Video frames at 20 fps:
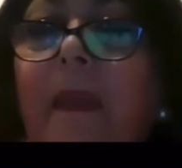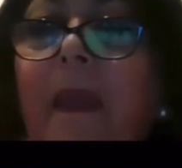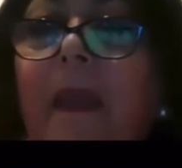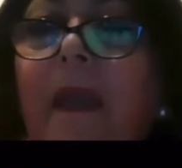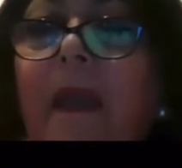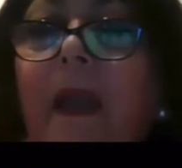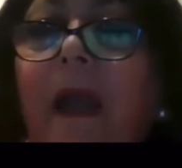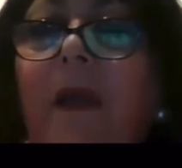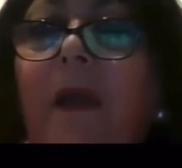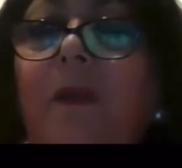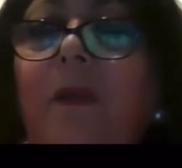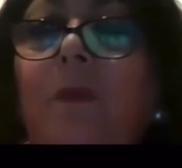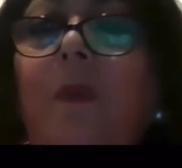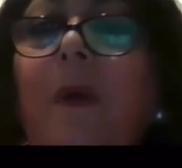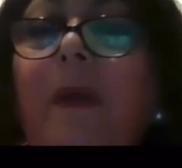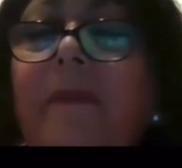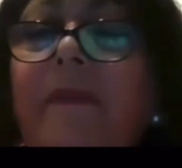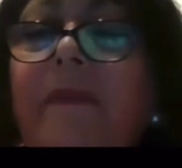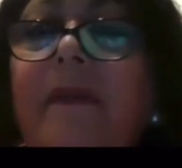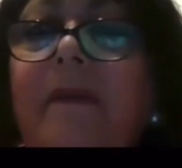And the one
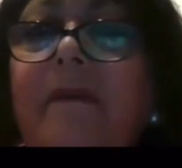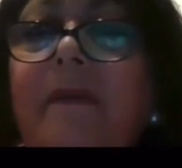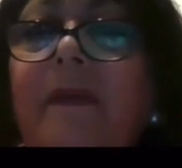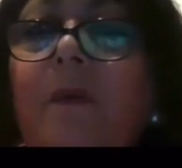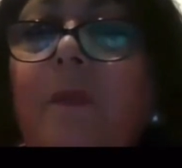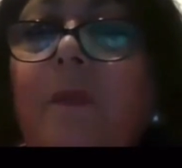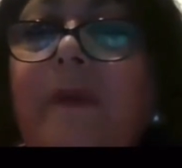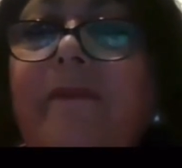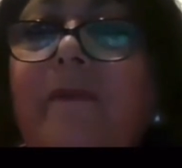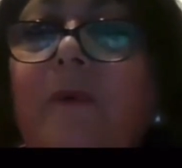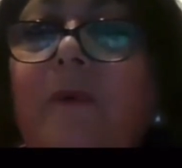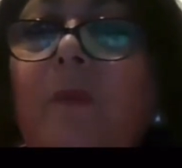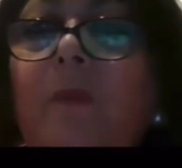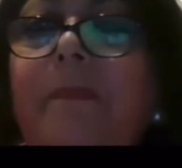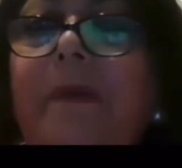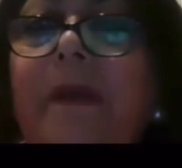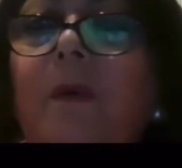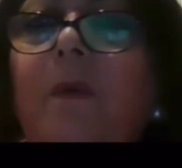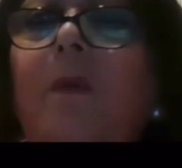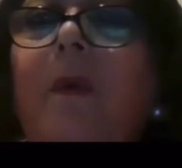thing that we've all been
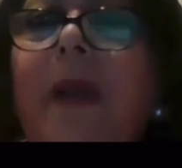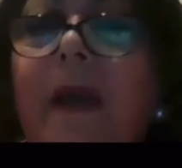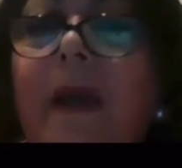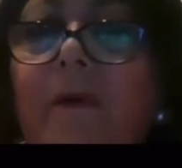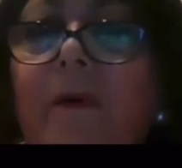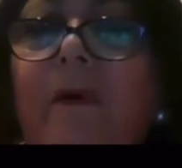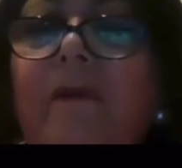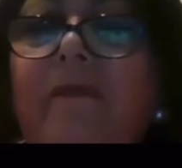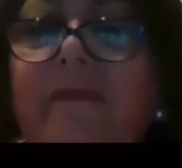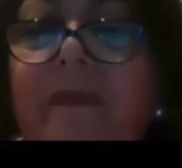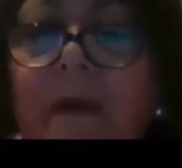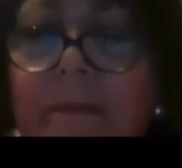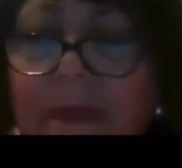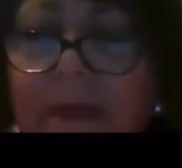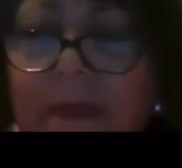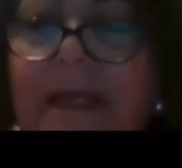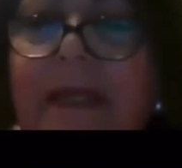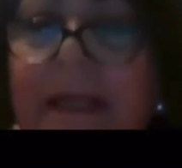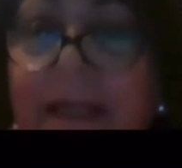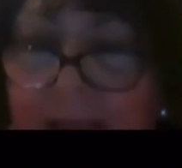aware of, I
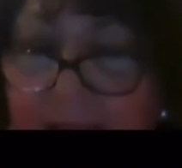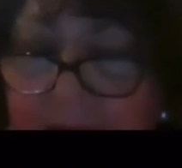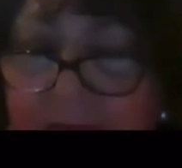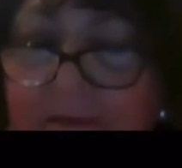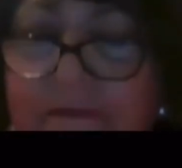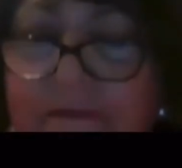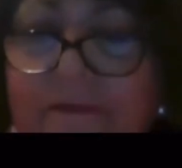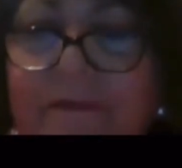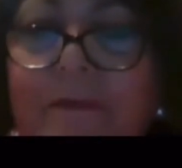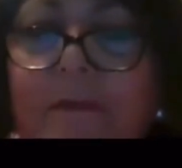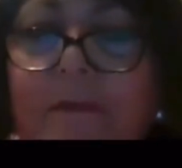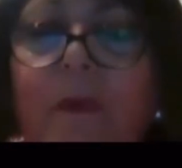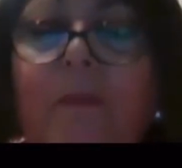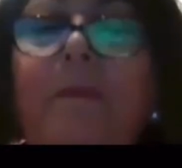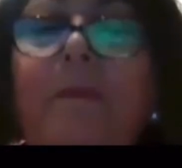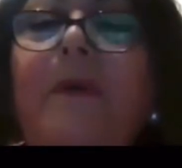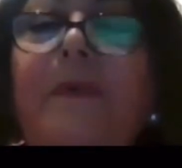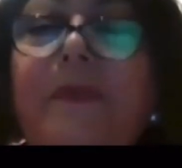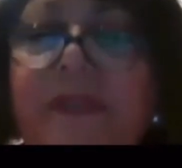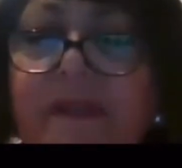believe, well,
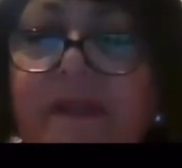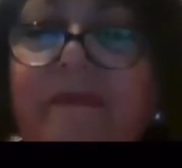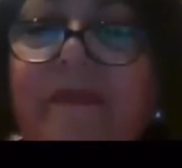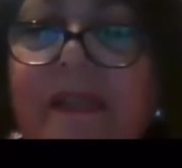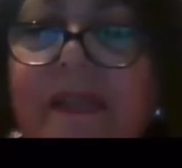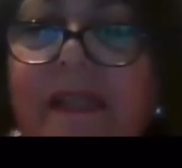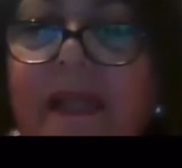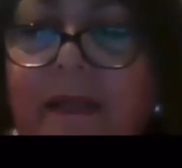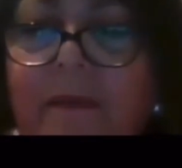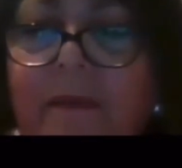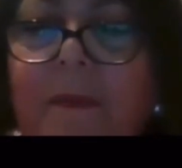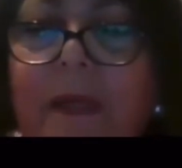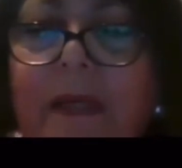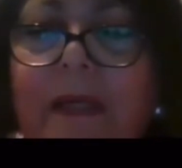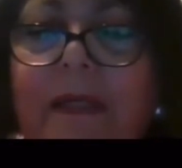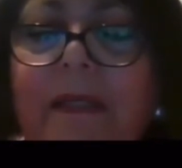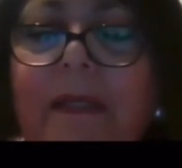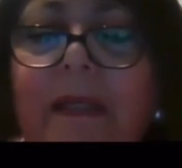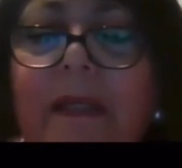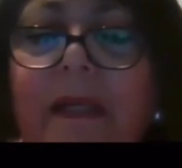most of us anyway,
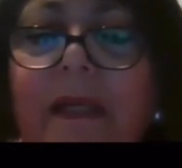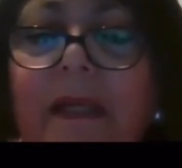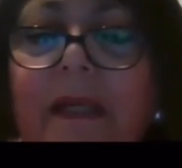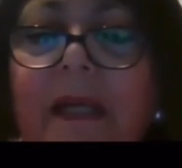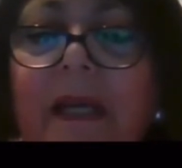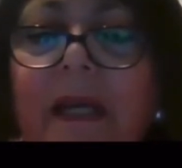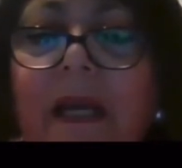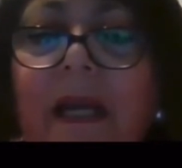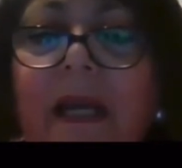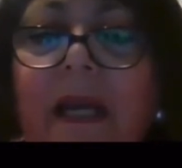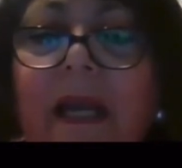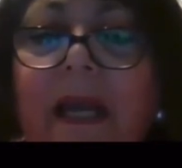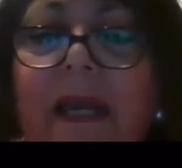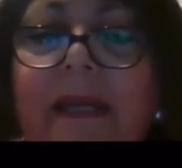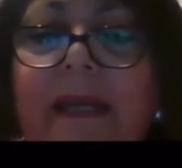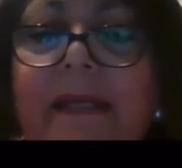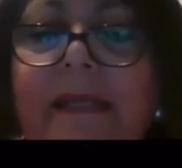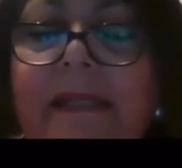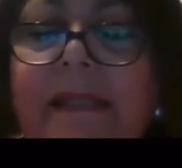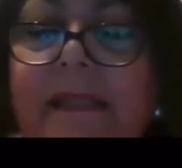
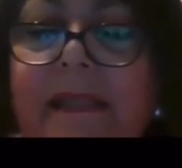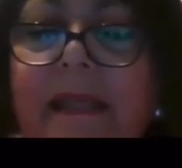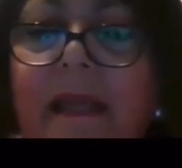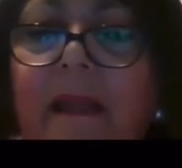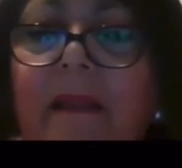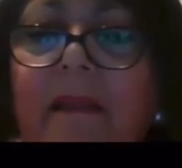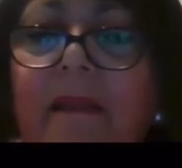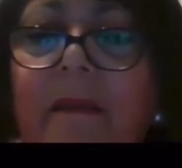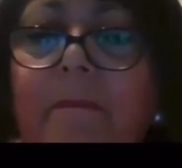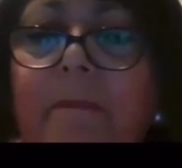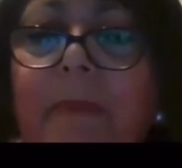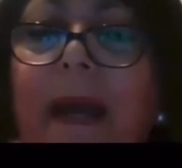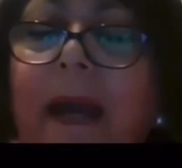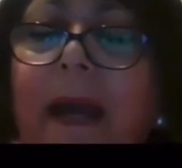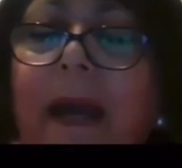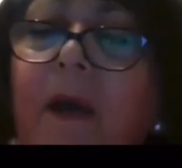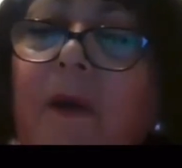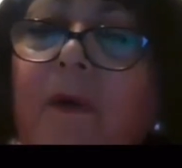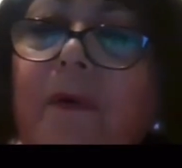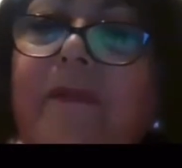is the
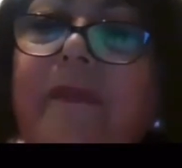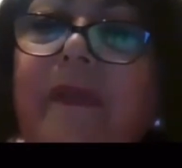power of the